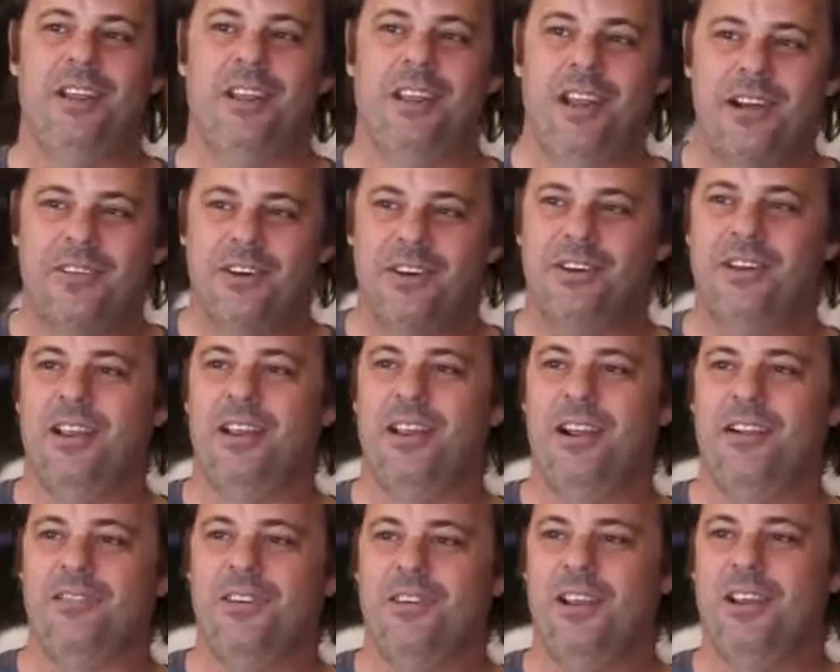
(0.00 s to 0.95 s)
after day
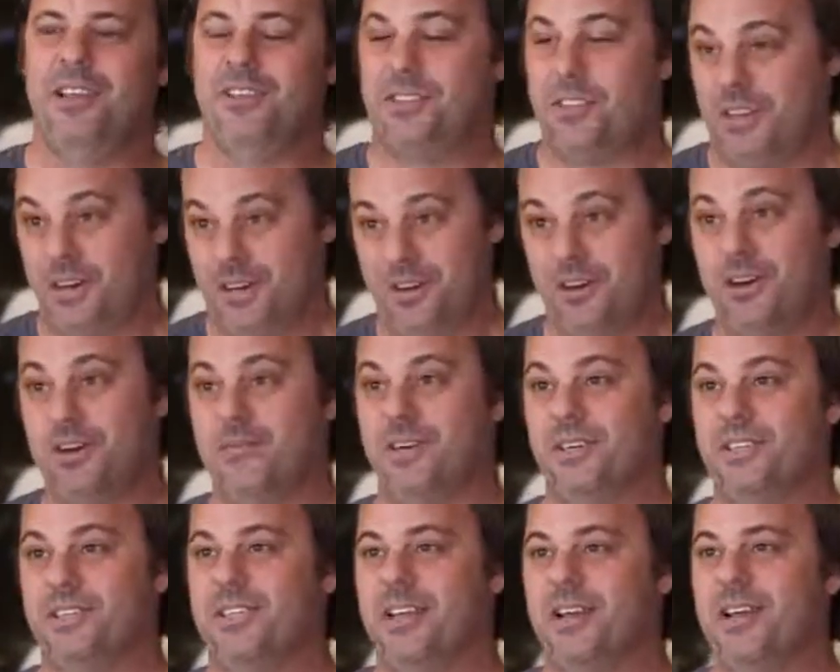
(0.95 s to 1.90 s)
after day. So you know your
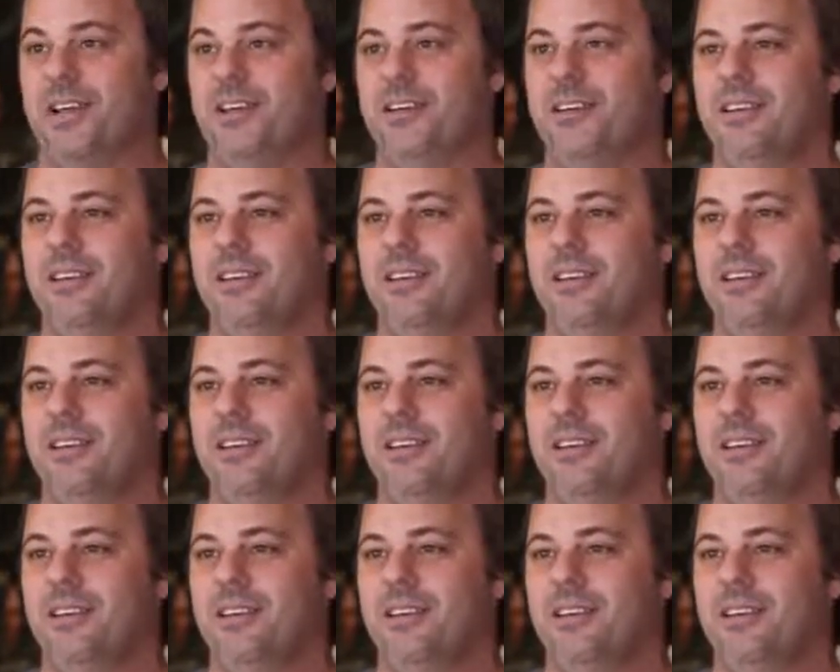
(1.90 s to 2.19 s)
beer's done.